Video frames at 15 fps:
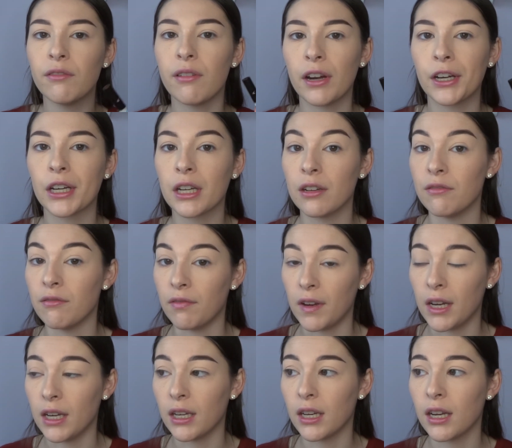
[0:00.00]
very
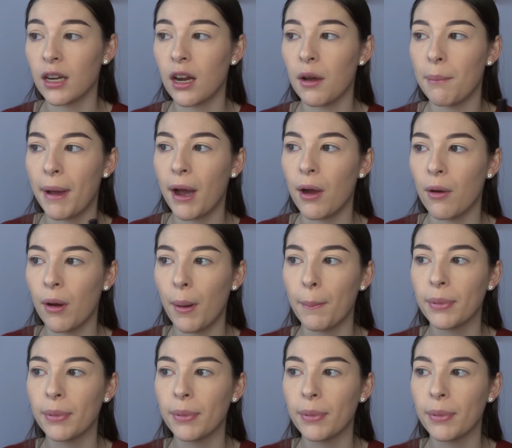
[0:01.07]
convenient about